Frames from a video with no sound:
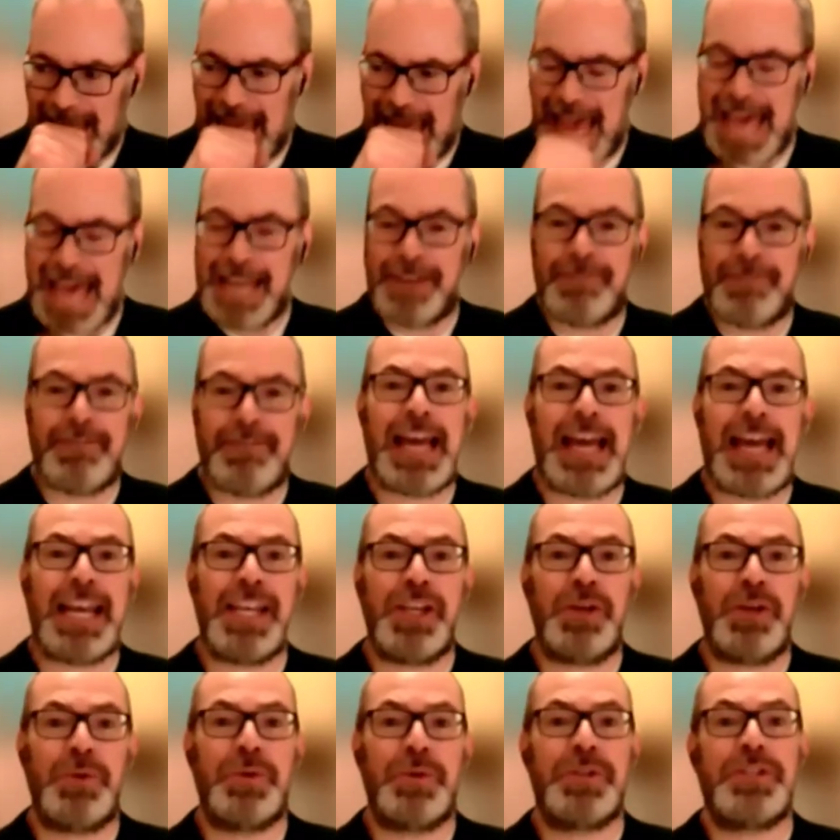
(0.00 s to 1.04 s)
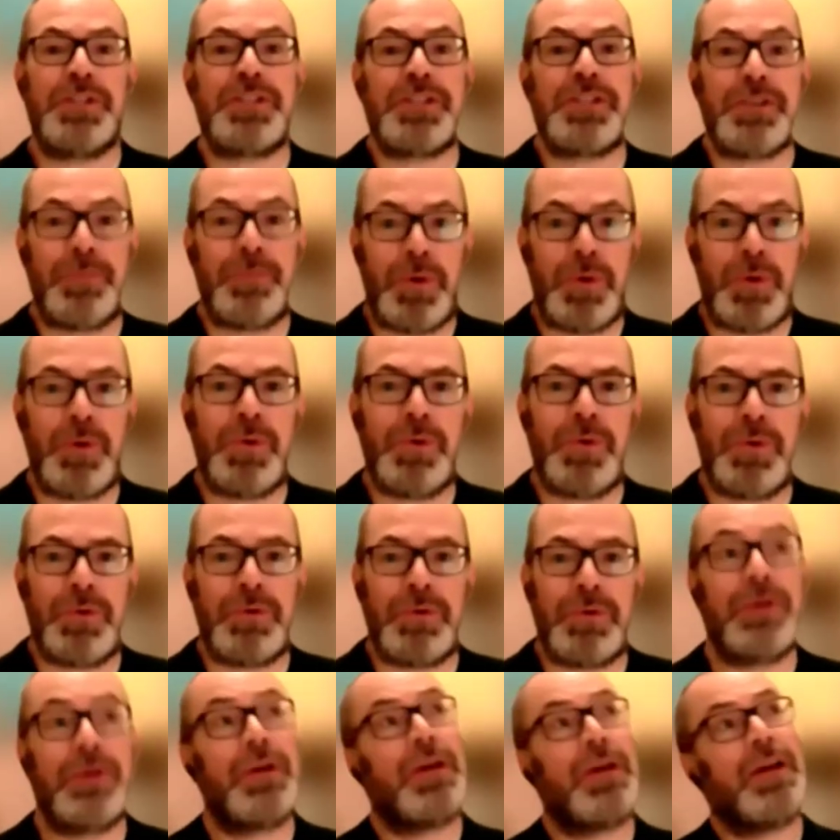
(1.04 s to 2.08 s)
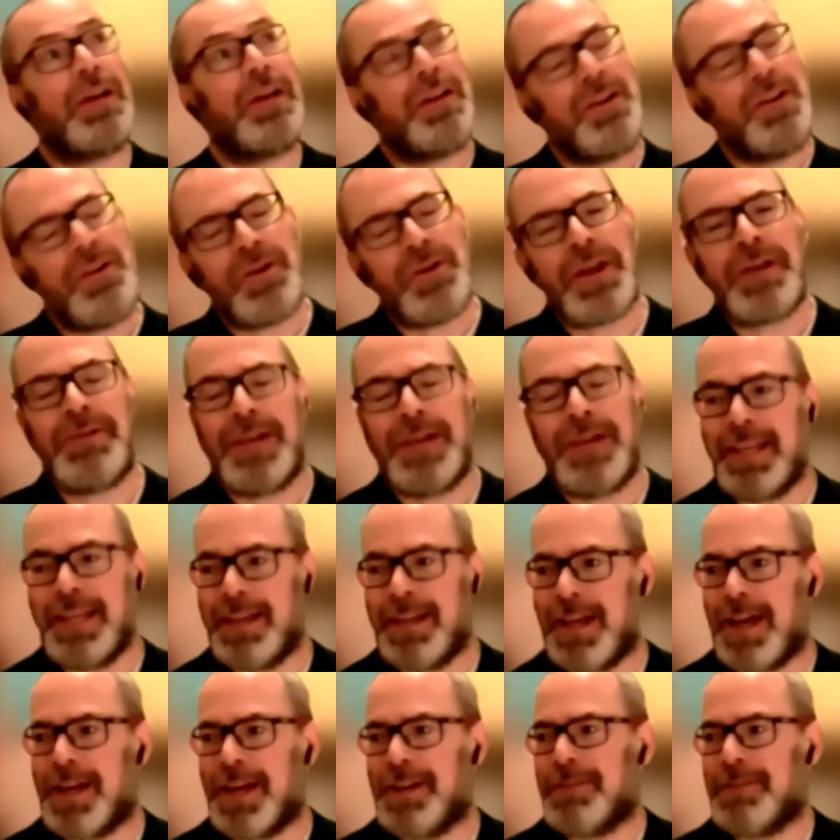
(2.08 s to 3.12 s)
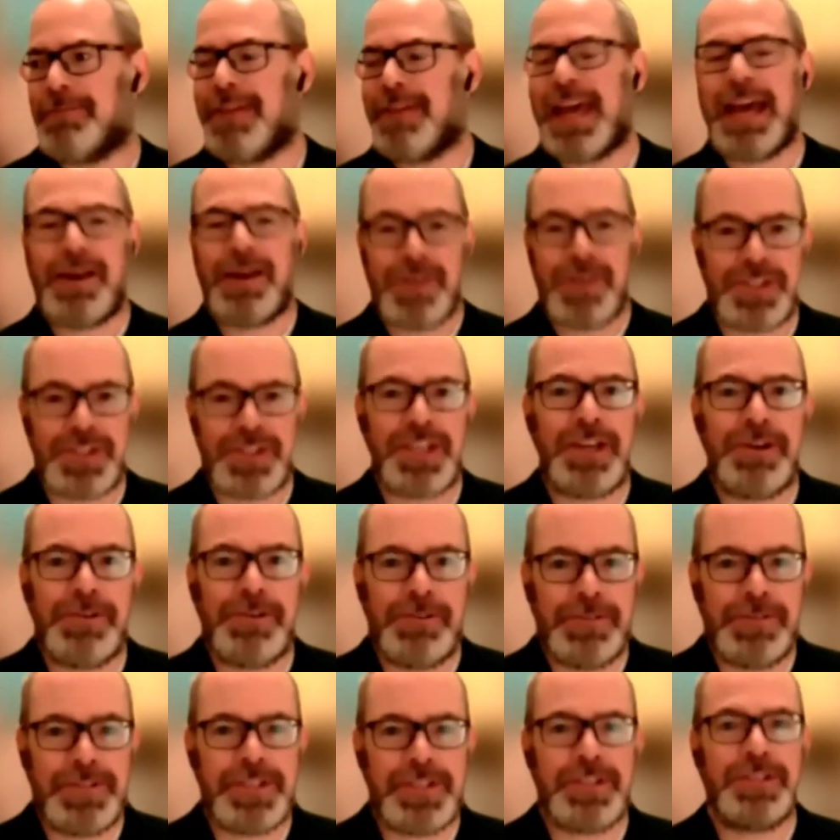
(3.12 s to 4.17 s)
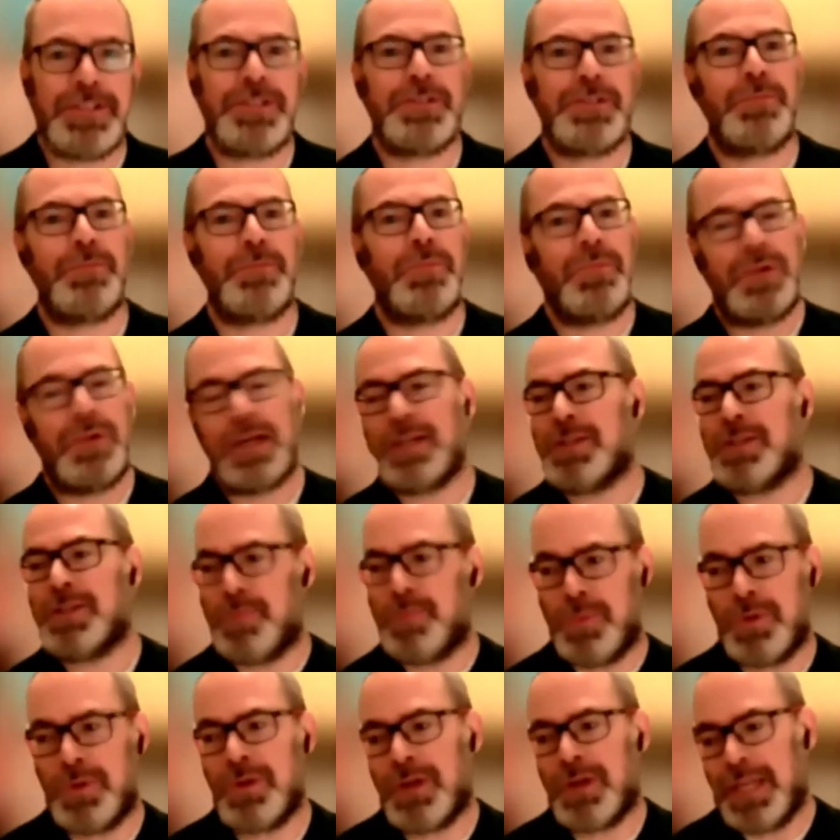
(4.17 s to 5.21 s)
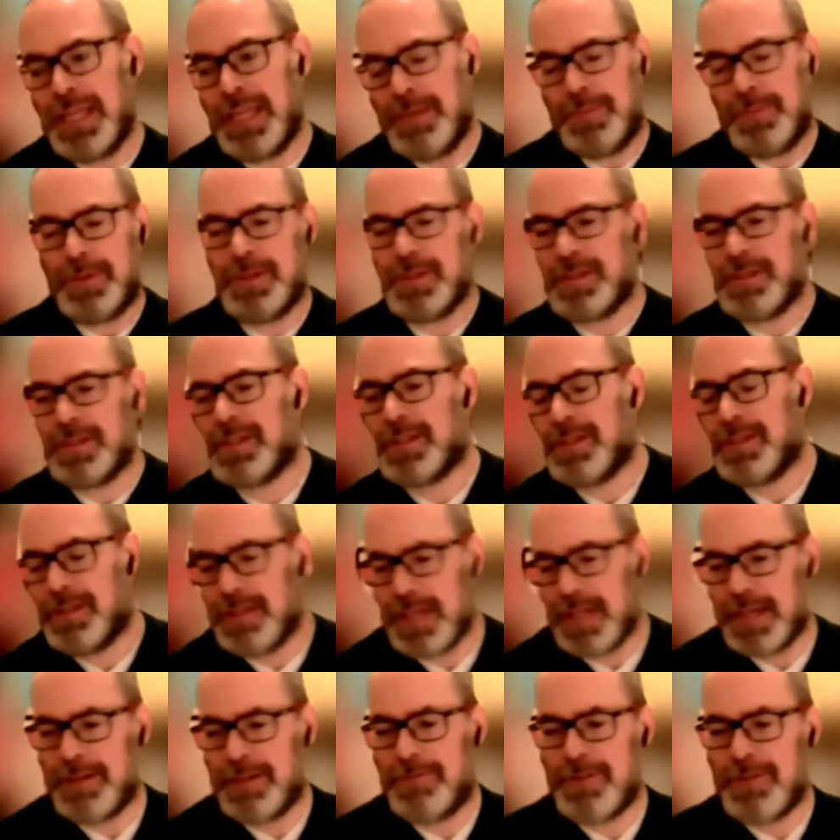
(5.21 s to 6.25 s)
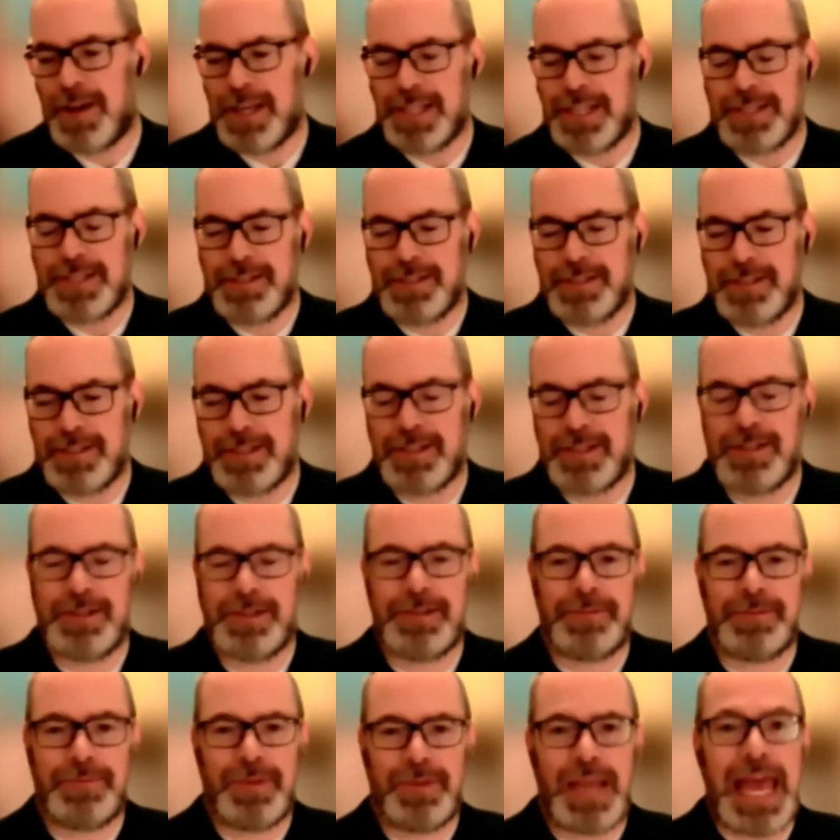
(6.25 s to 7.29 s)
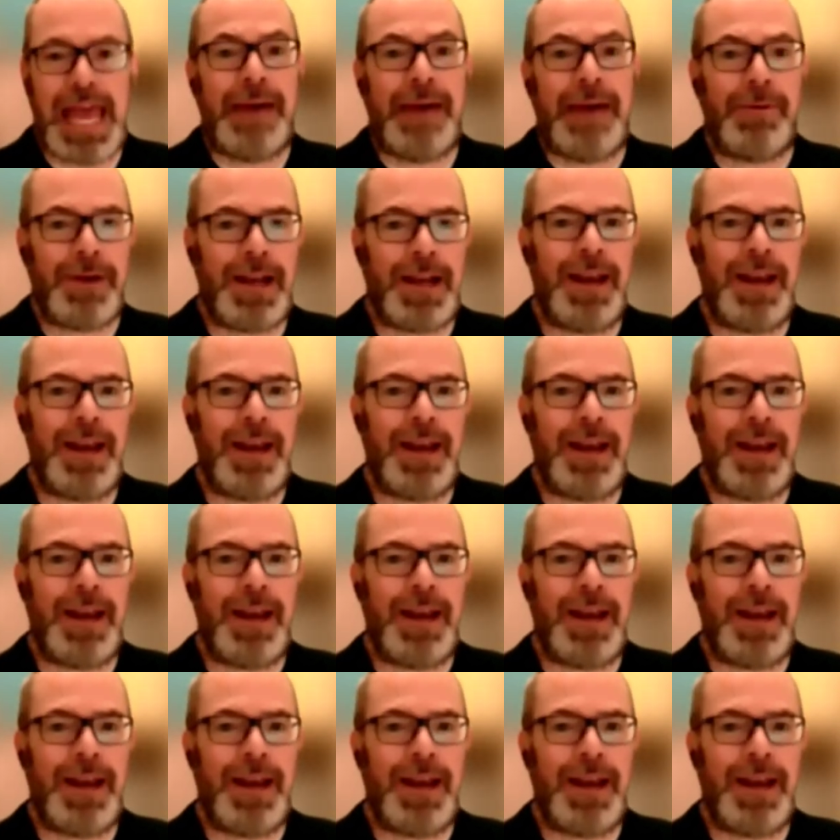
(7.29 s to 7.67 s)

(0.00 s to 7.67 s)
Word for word: add value and support, not only kind of ourselves as bookkeepers and advisors to our